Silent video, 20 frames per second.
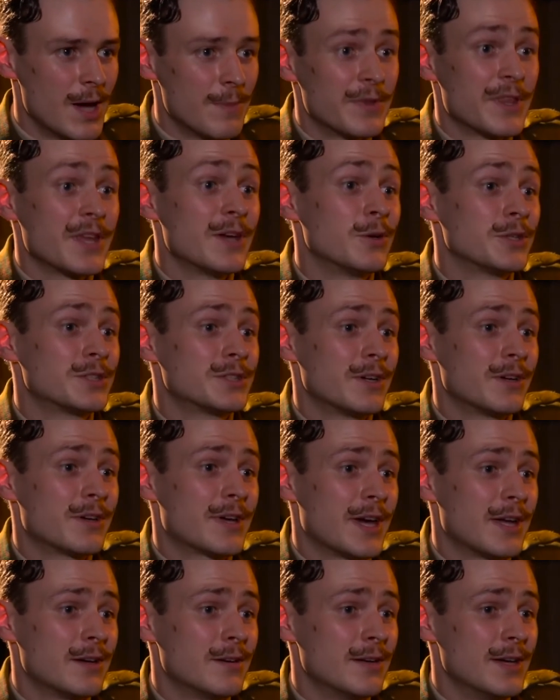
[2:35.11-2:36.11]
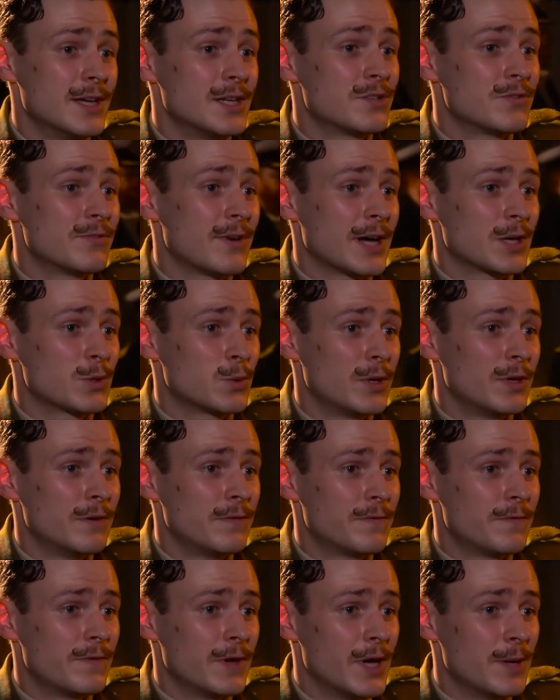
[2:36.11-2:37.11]
But they also can interact
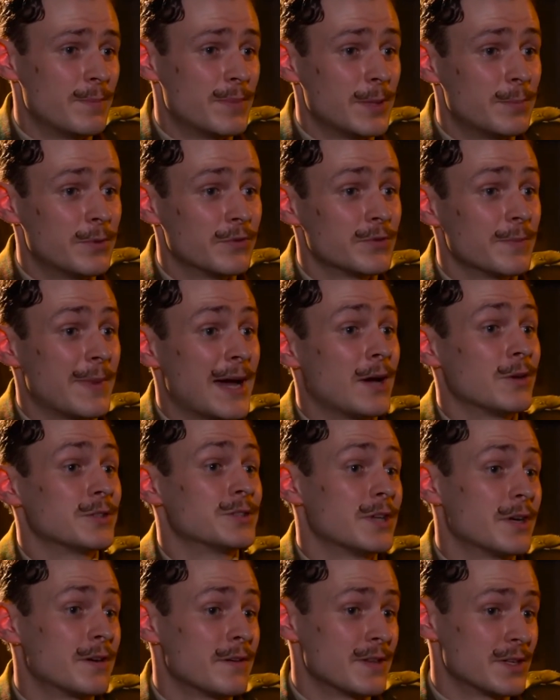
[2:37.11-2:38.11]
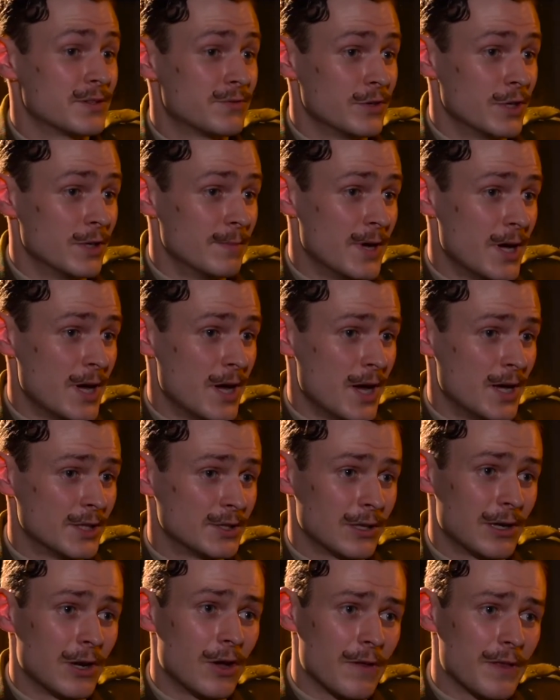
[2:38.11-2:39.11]
with people from outside of this room.
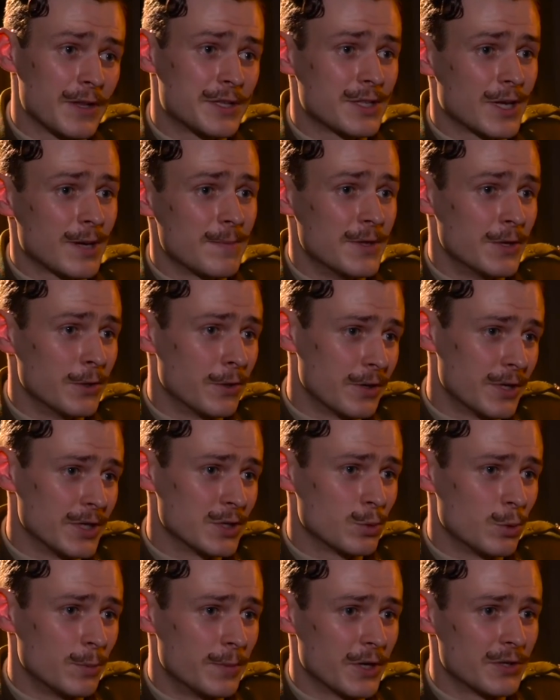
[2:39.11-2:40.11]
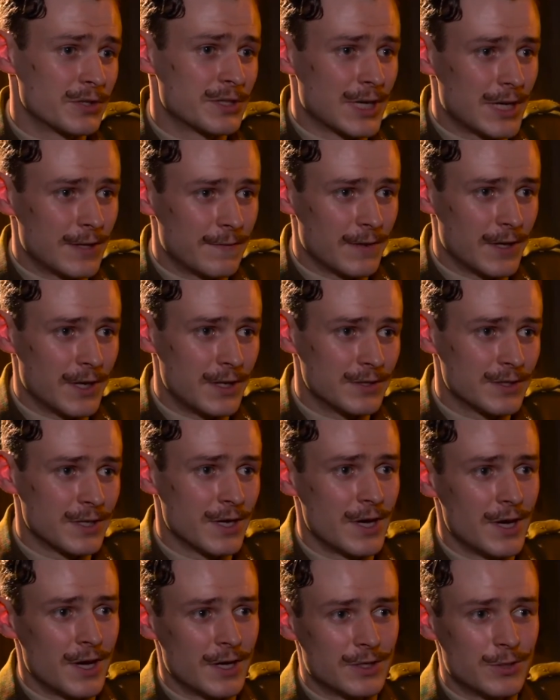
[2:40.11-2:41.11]
So a lot of the time, the audience will be on telephones
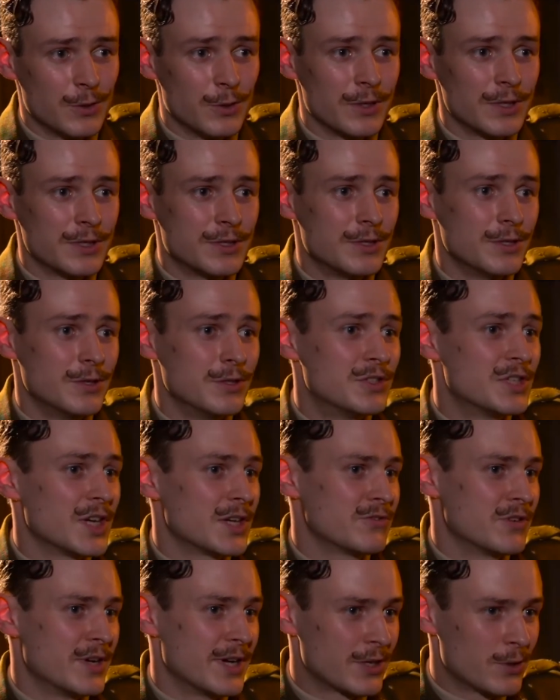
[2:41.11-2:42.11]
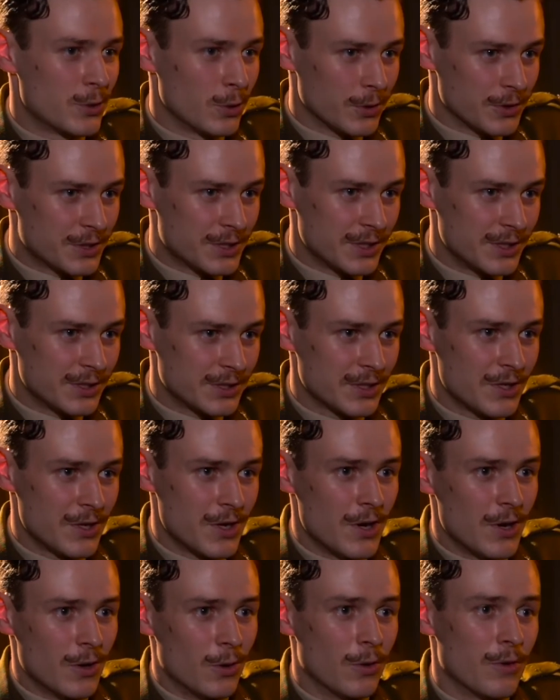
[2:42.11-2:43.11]
talking to General Headquarters,
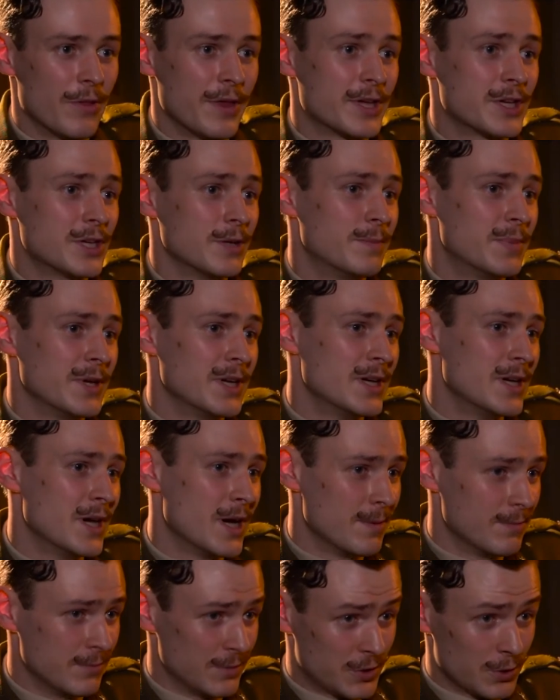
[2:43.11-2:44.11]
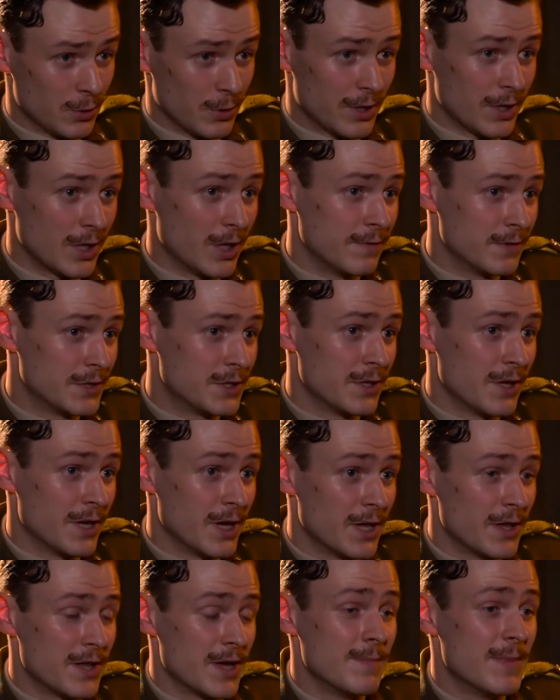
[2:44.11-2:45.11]
or they could be talking over to
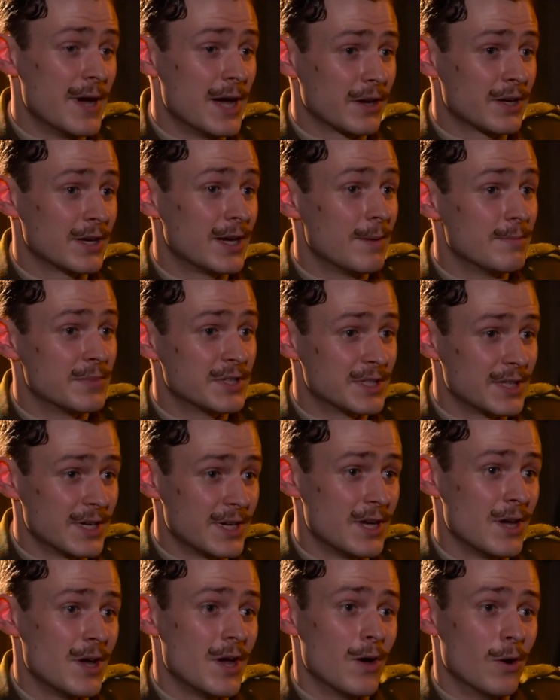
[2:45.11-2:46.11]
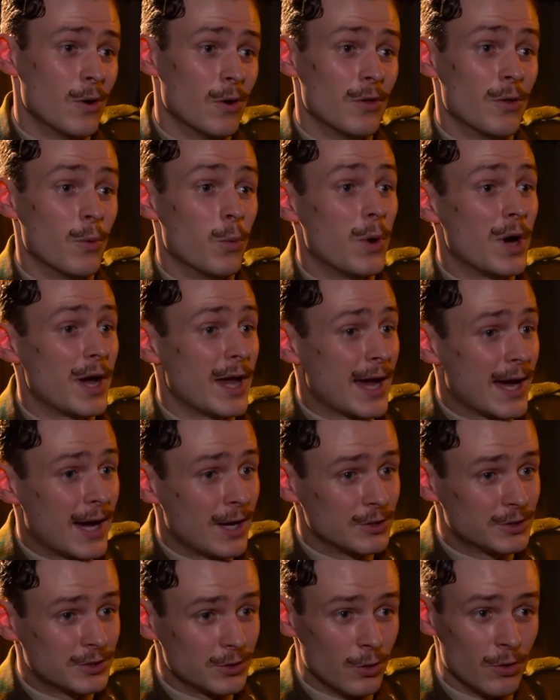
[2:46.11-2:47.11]
the American Embassy, or the White
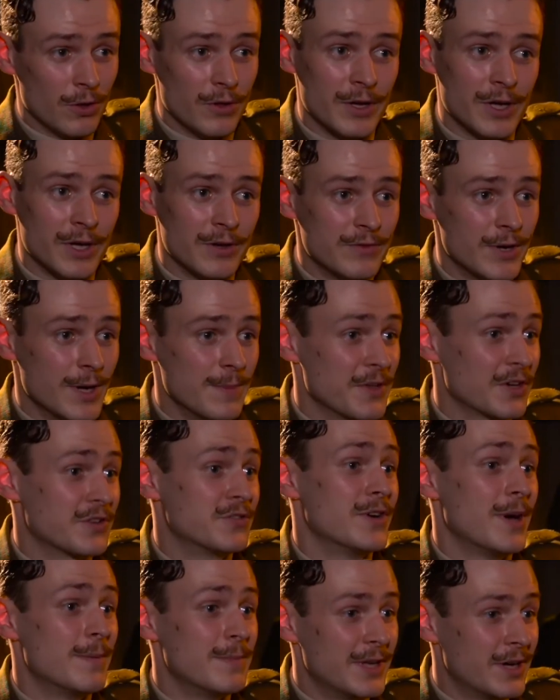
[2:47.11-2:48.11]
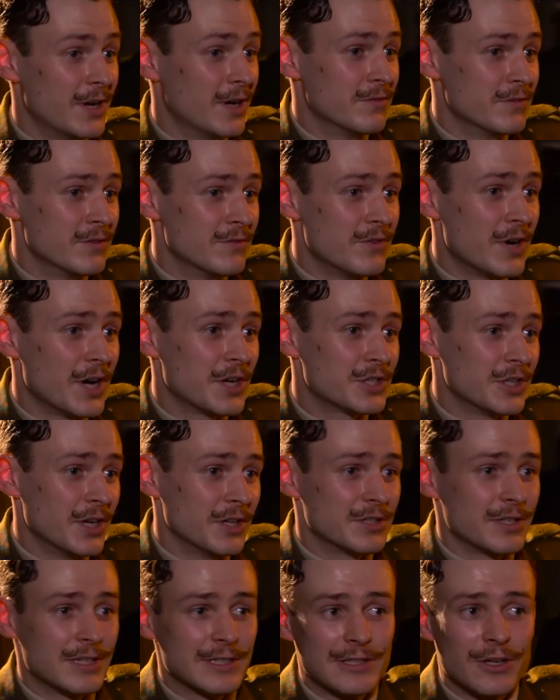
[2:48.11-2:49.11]
House, or the Kremlin over in
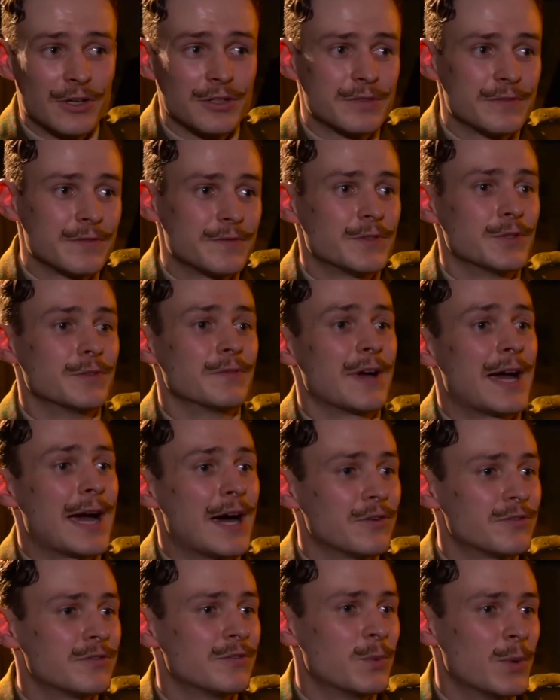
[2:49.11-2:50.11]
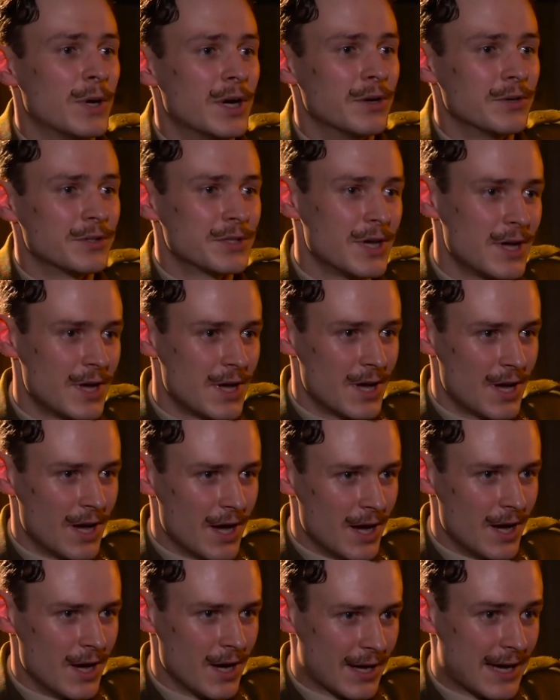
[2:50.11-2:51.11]
Russia. So there's lots of sort of out-of-world
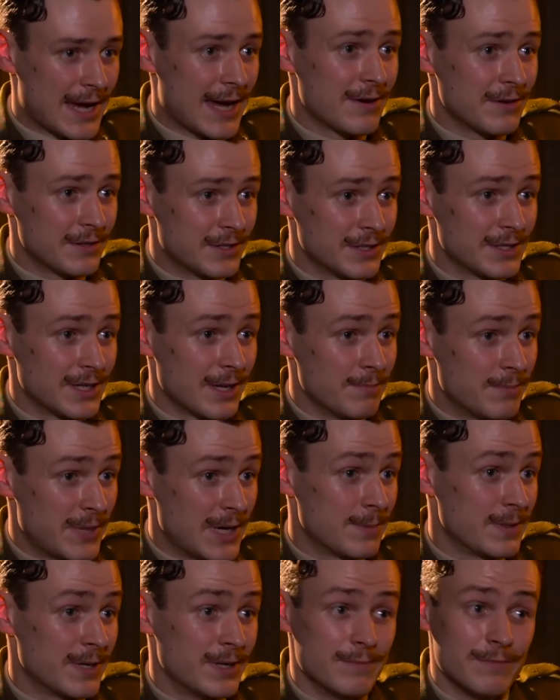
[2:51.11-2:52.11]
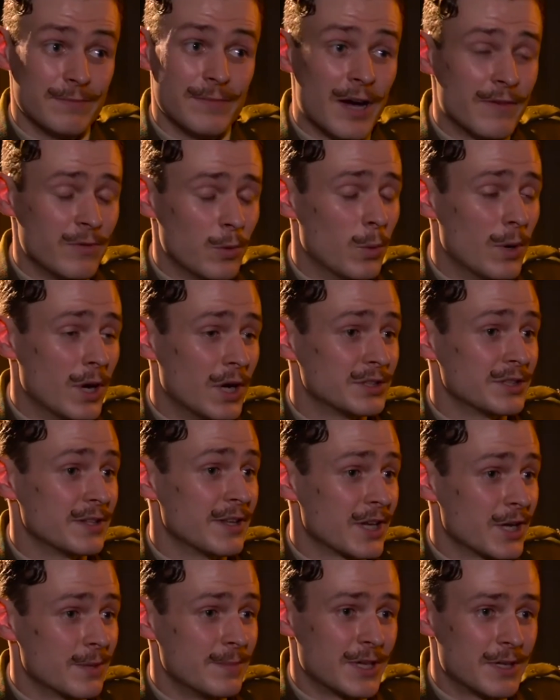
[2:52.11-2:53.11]
characters and people in other worlds that
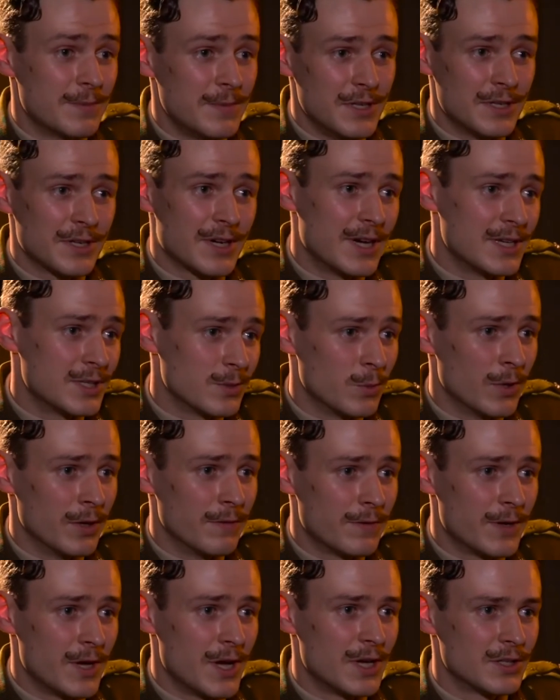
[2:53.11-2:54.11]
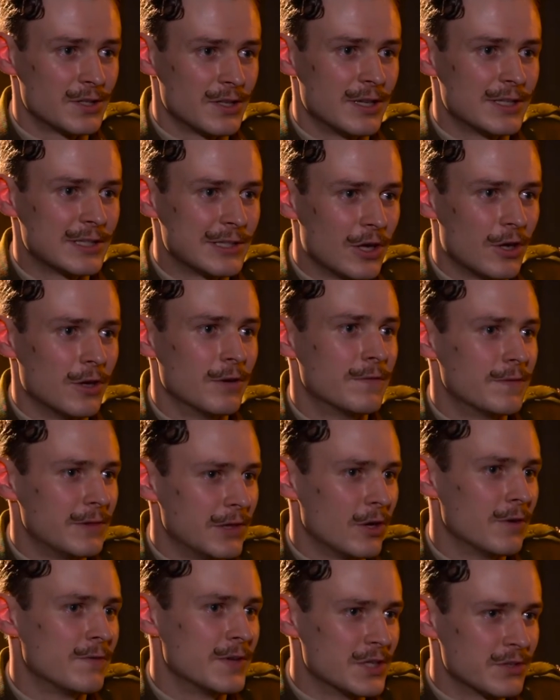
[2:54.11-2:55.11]
they're going to be communicating with. So there's a
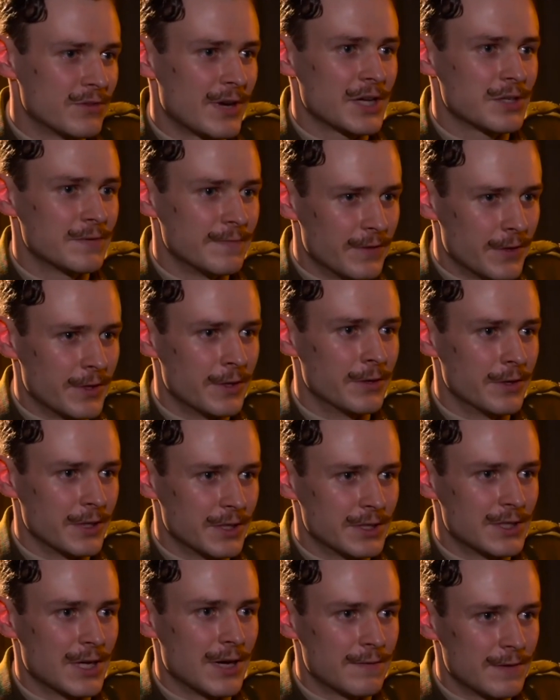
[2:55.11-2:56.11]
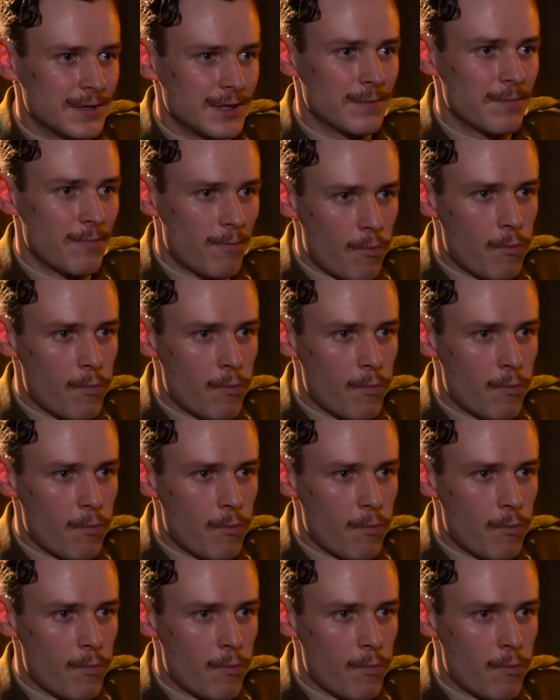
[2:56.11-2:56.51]
lot of interaction for the audience, definitely.